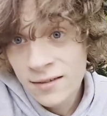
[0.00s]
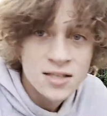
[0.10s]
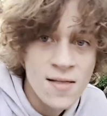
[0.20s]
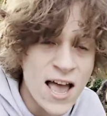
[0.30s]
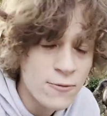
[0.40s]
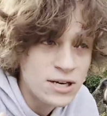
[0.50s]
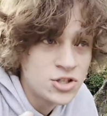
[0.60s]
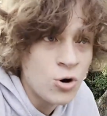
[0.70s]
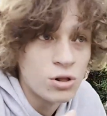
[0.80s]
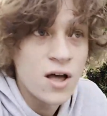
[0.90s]
Not that we
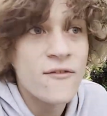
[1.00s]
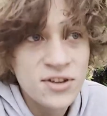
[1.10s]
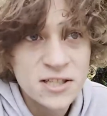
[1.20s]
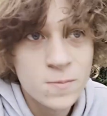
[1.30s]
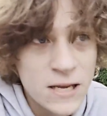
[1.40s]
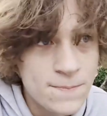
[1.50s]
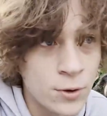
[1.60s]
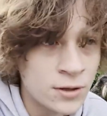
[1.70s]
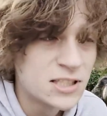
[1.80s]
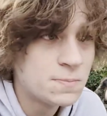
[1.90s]
don't love these
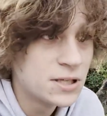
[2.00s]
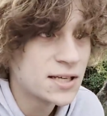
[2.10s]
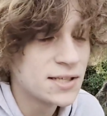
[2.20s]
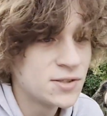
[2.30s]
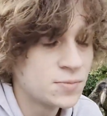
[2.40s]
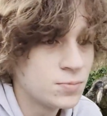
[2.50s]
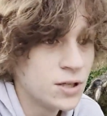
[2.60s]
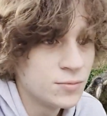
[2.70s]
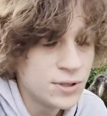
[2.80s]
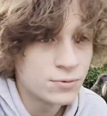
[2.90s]
people, it's because,
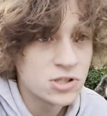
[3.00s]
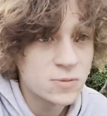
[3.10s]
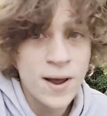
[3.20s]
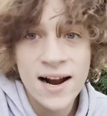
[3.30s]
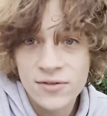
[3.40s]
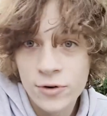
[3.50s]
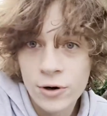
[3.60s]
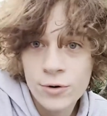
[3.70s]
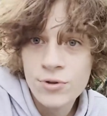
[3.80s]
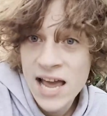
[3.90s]
well, we respect for
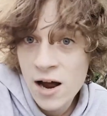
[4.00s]
who they